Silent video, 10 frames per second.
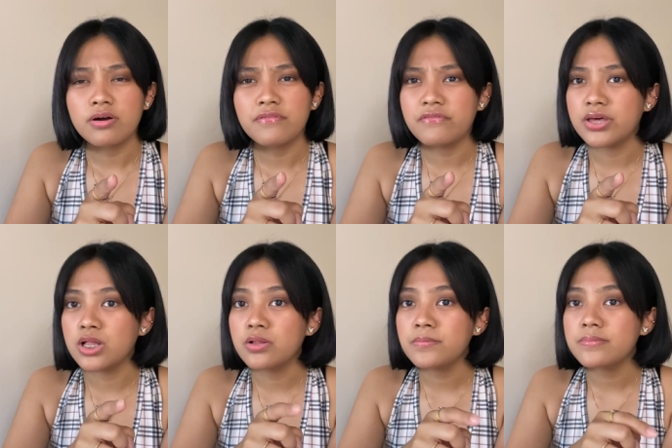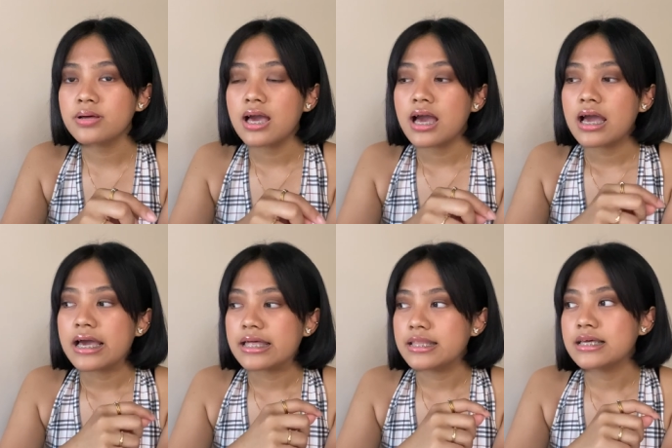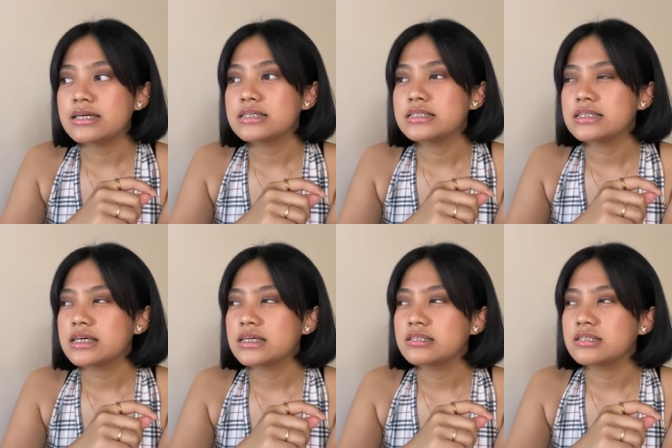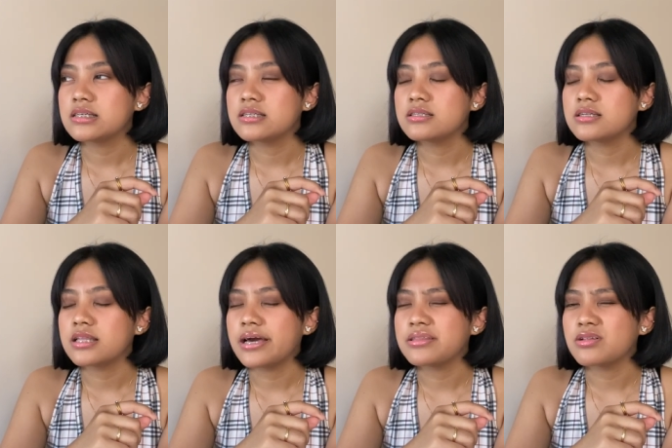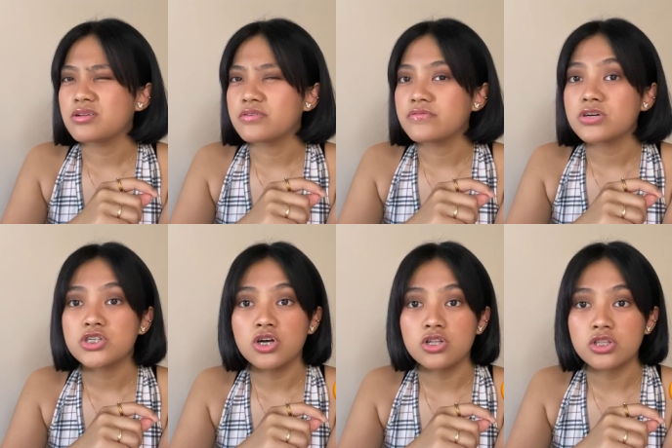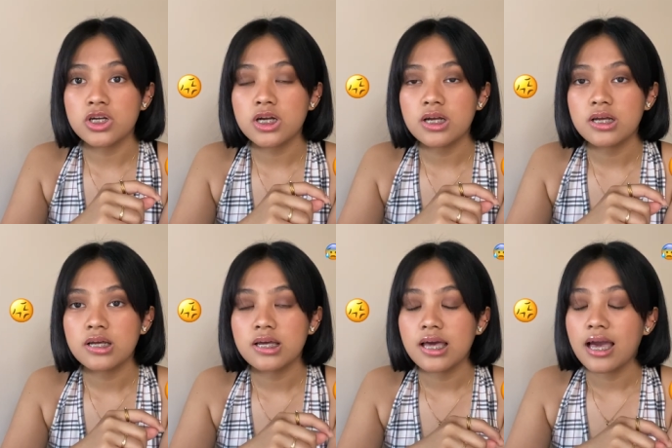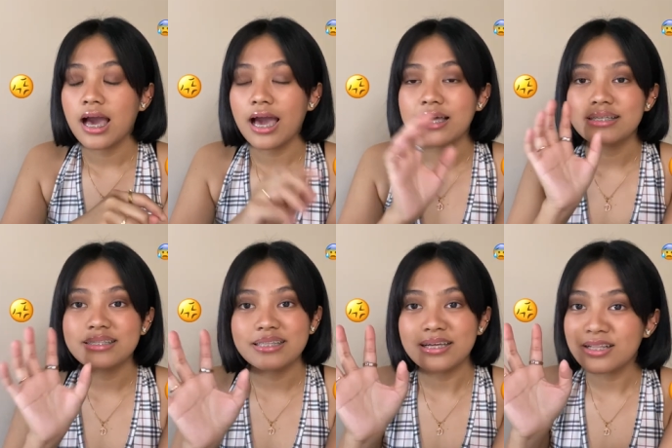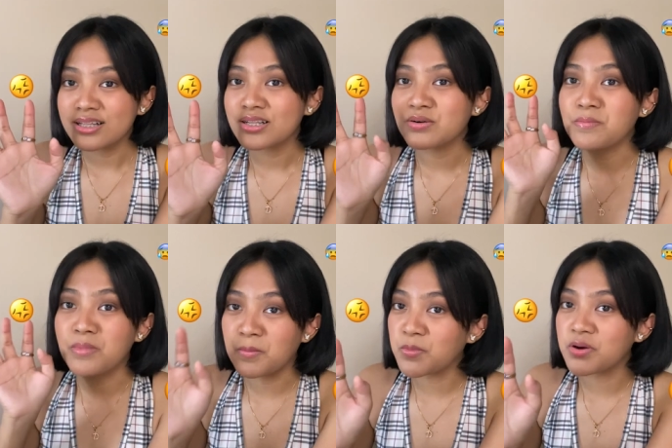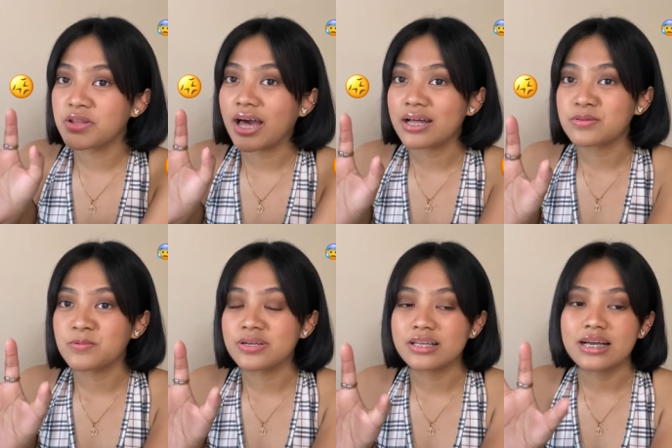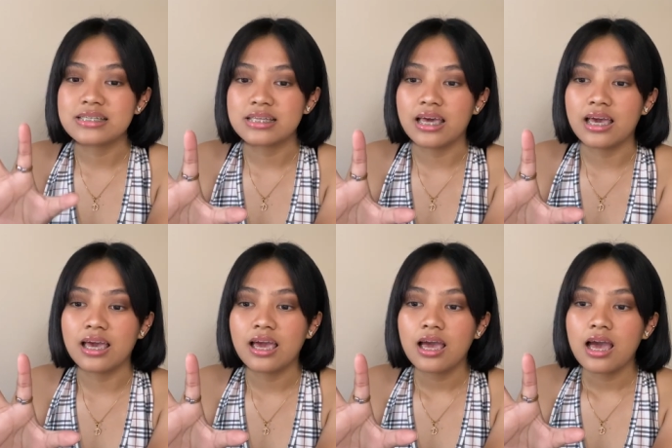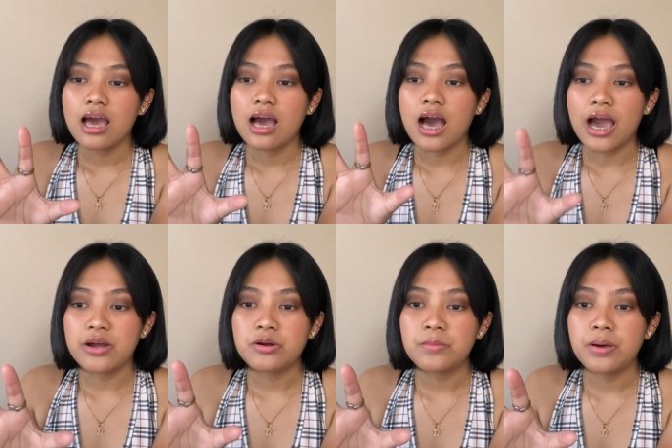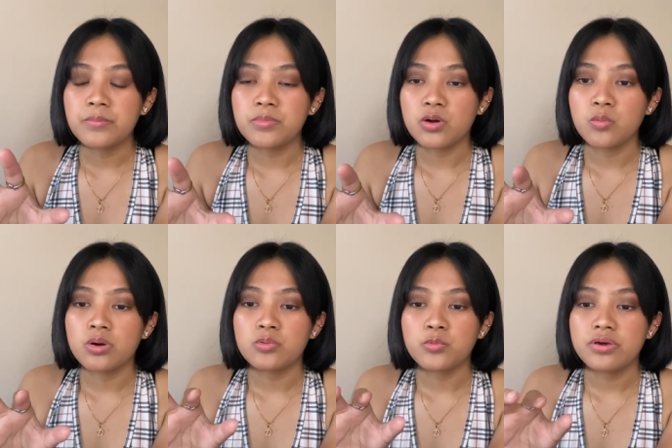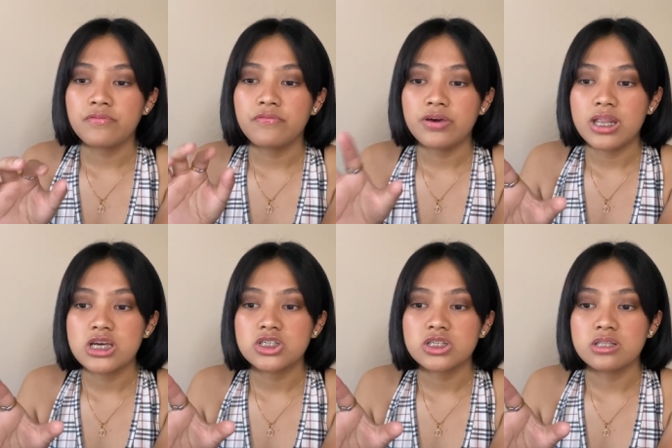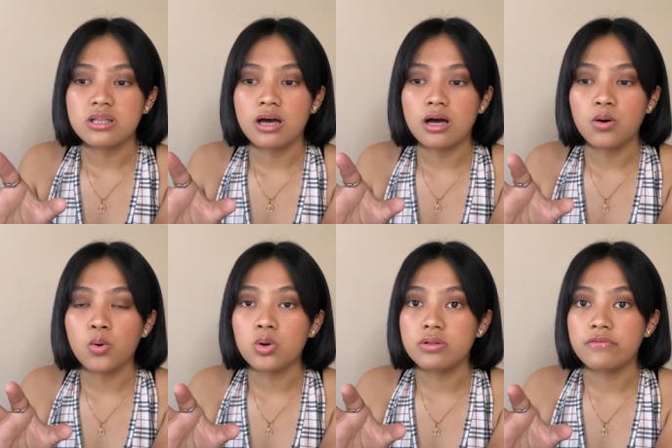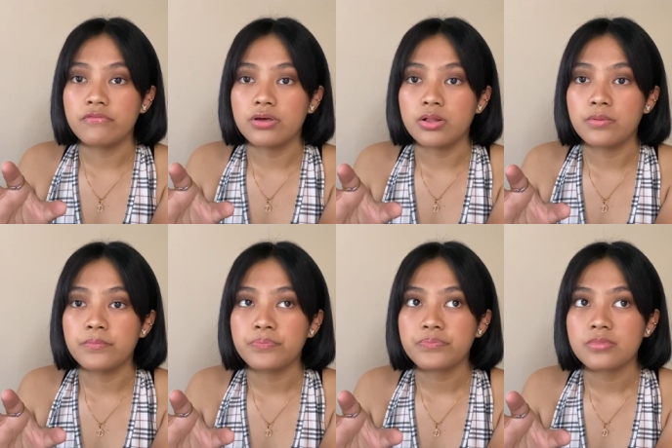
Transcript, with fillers: film. This is in the title of Shutter. I still remember that one kasi I remember when we finished the whole film,